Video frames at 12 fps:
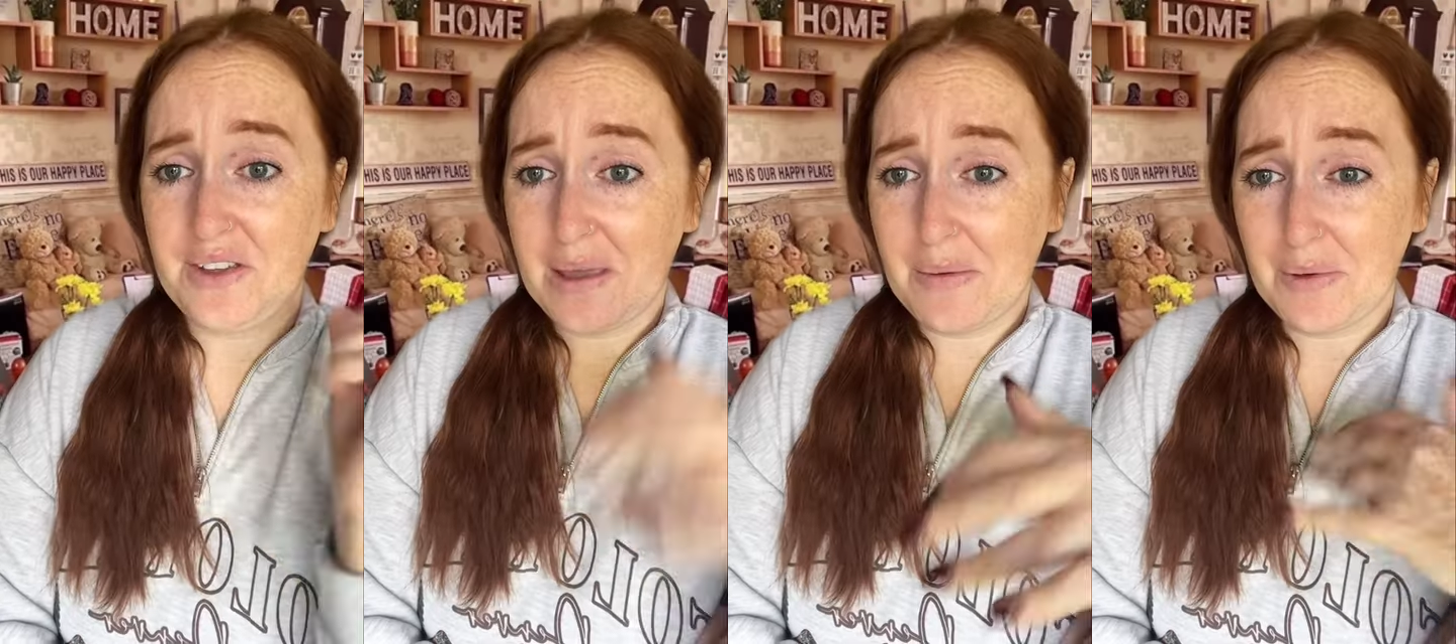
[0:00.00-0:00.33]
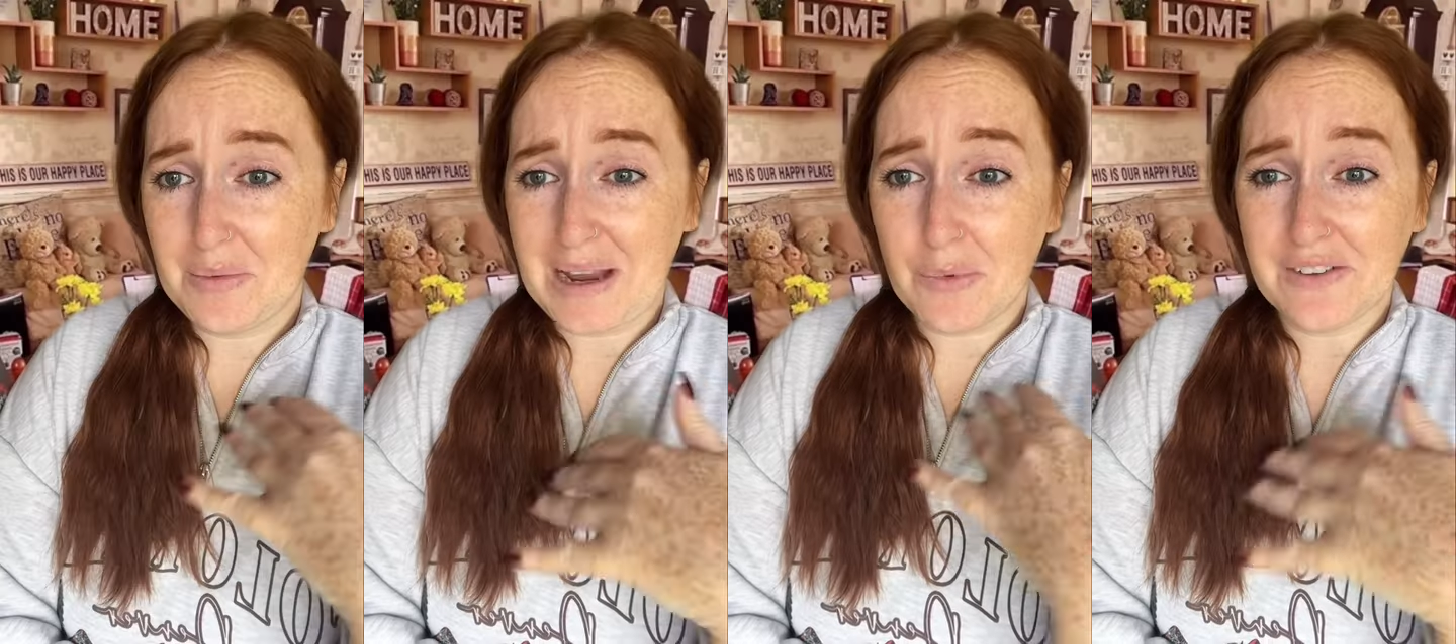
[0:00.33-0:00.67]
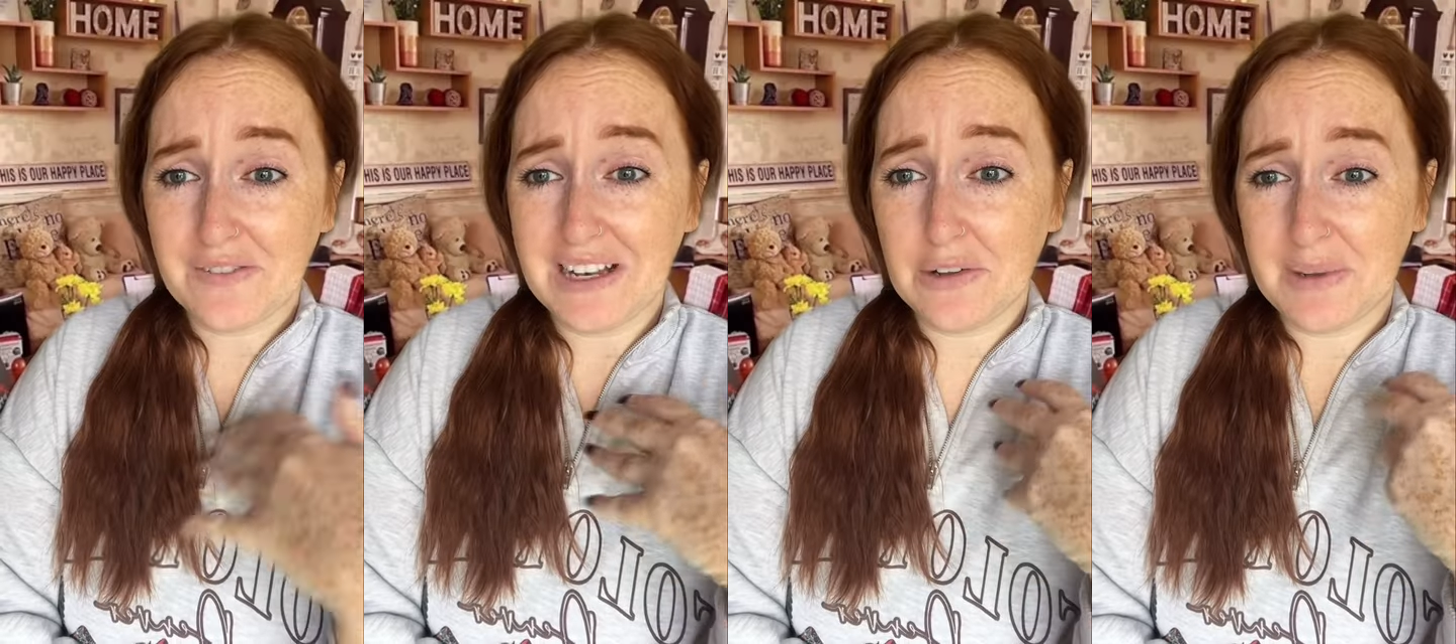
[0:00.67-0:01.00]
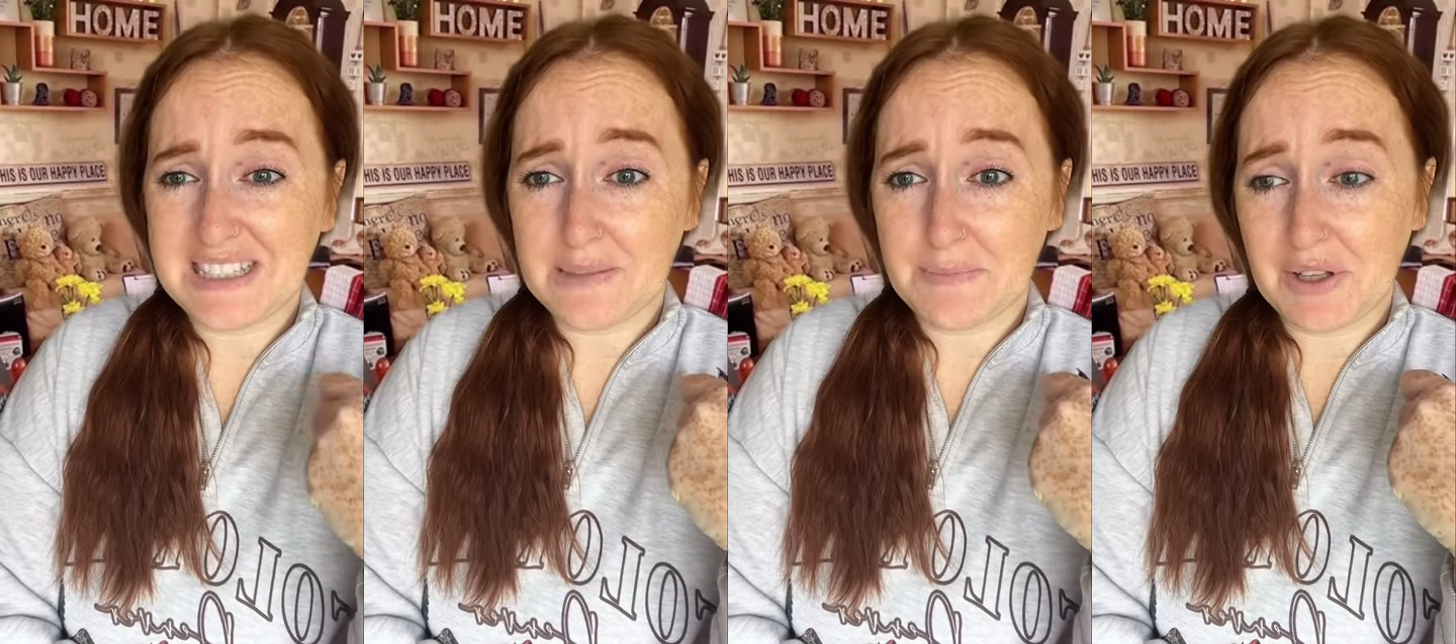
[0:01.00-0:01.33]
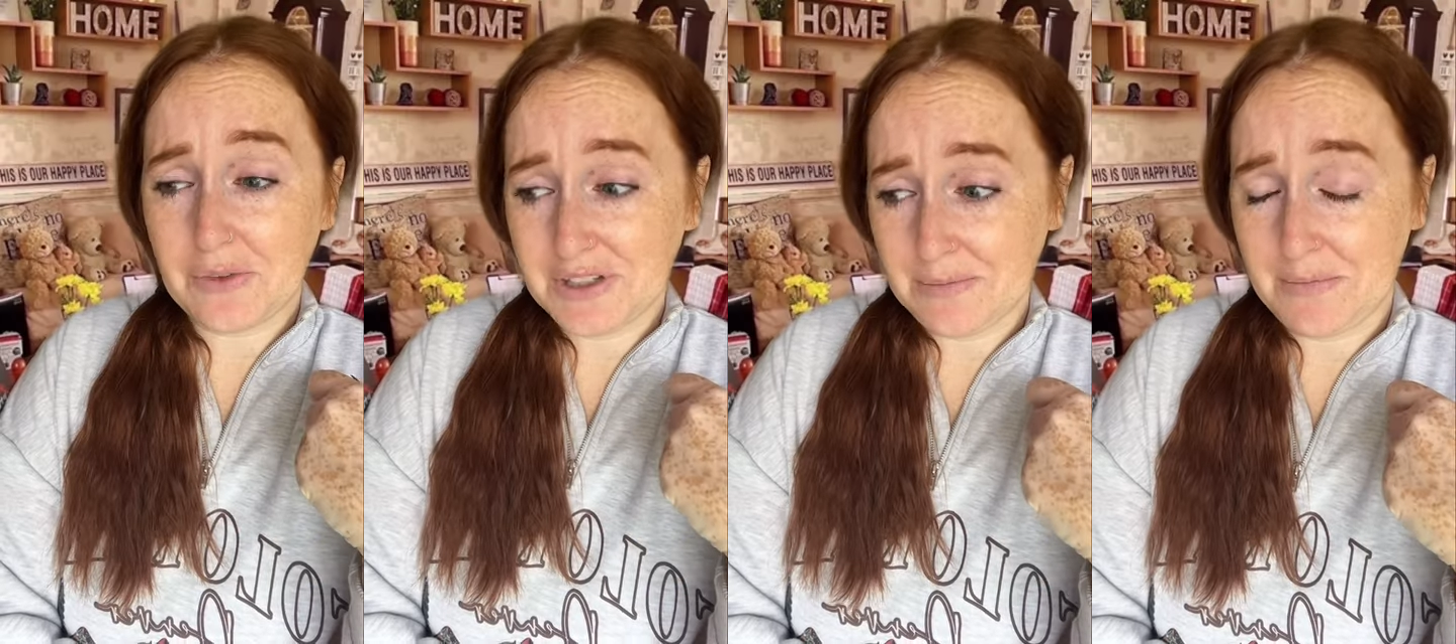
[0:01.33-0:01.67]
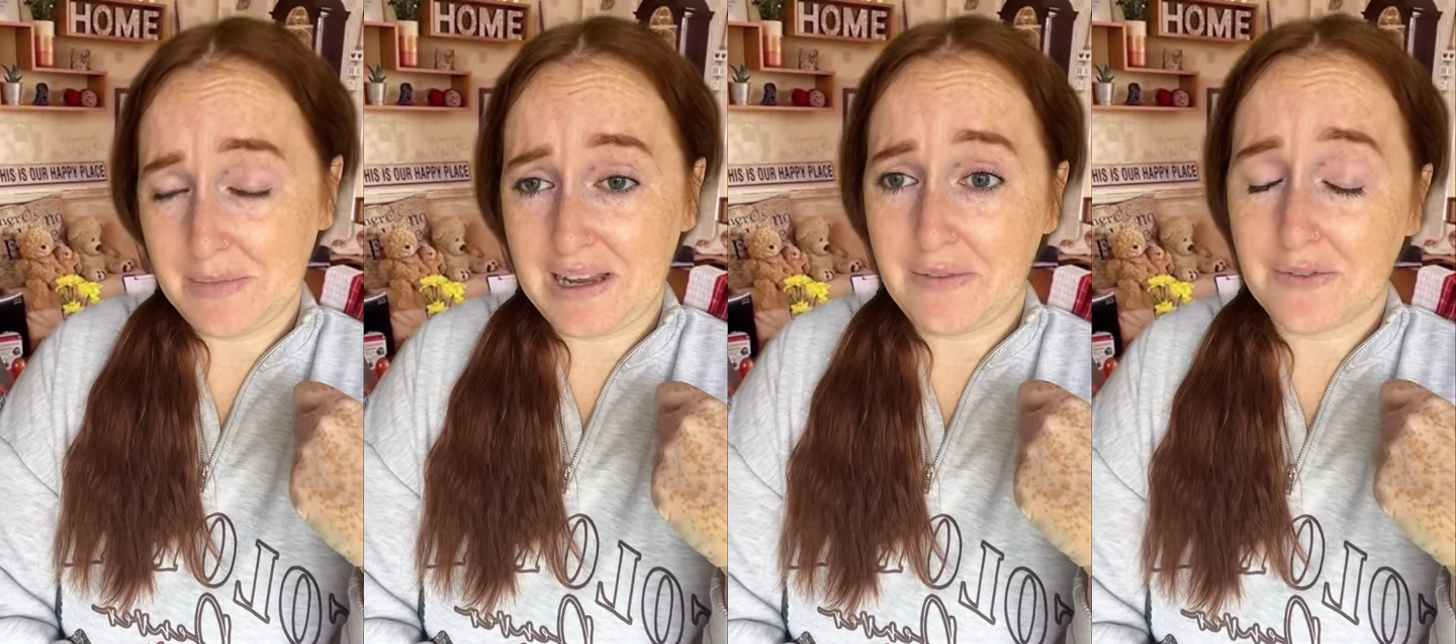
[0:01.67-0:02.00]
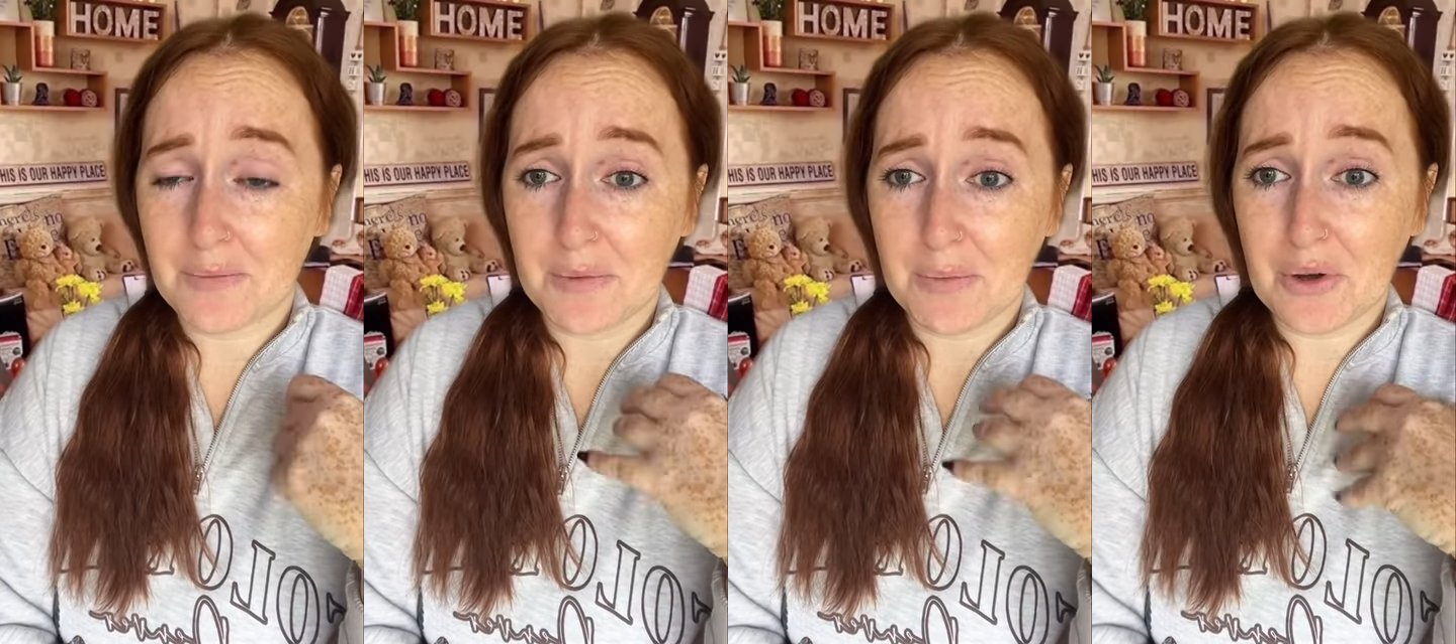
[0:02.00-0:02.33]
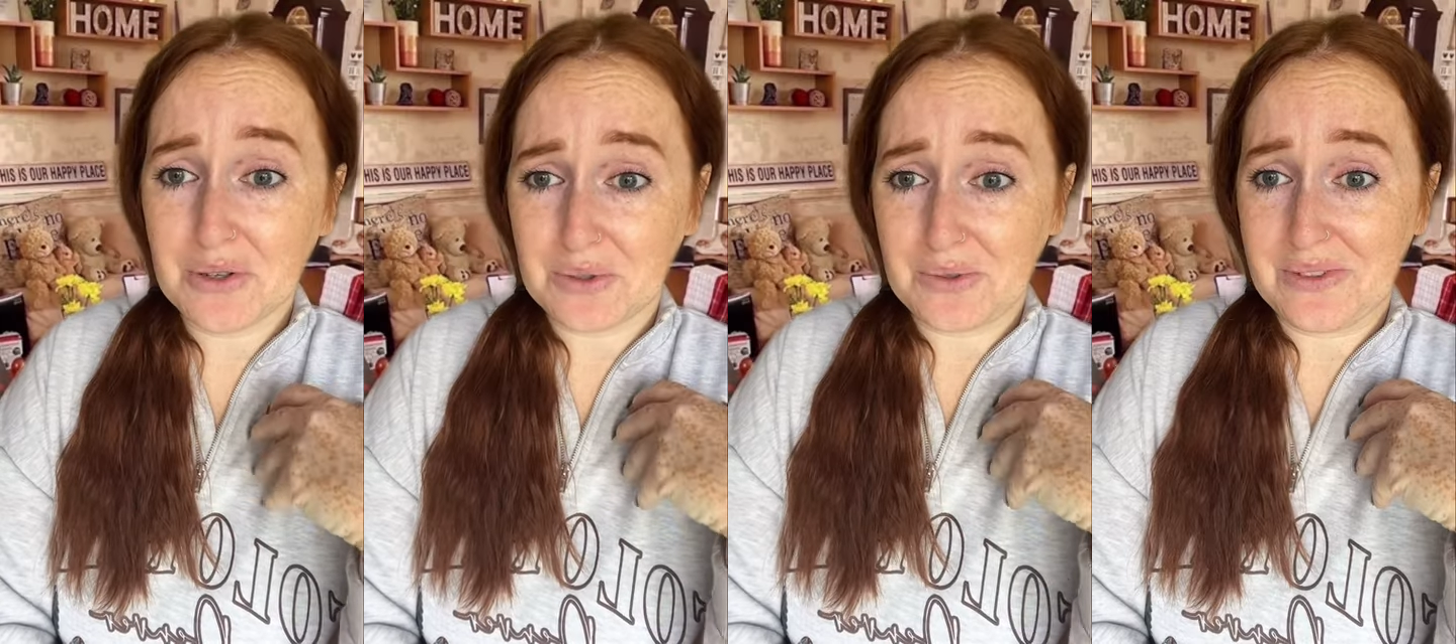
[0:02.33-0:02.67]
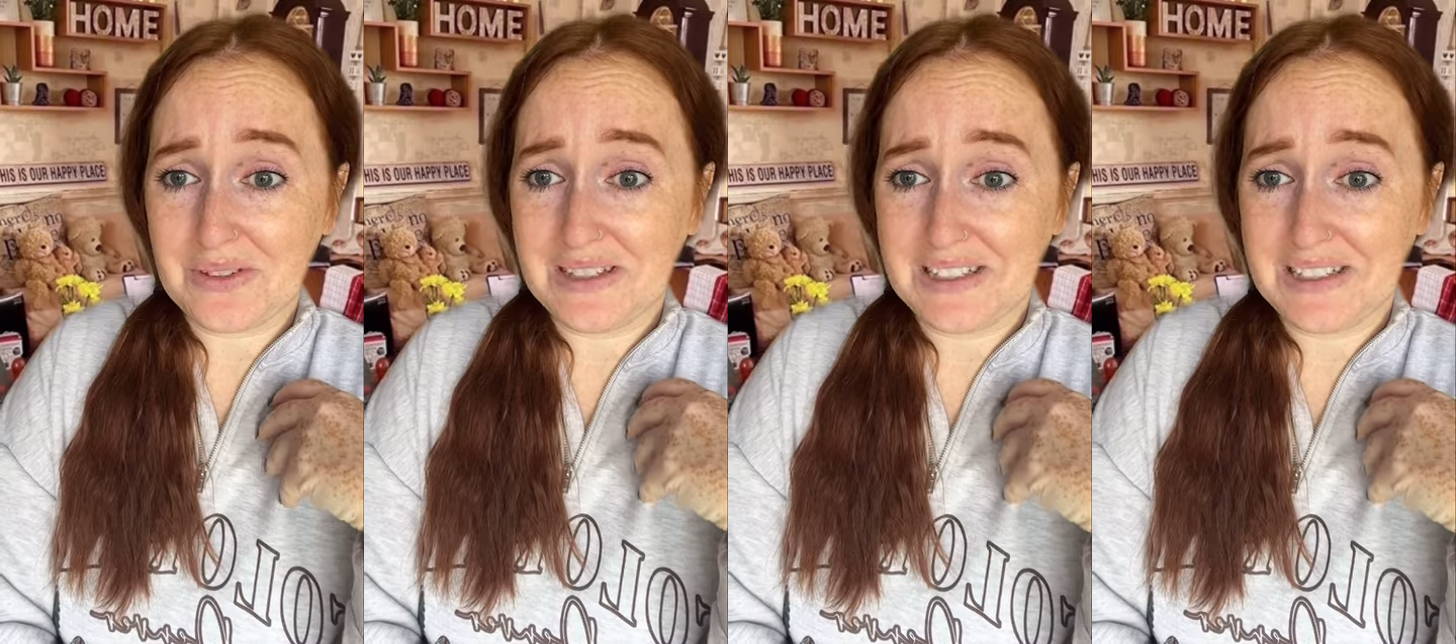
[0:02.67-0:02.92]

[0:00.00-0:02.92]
You keep it like, what if a little bit spills on me from the bottle?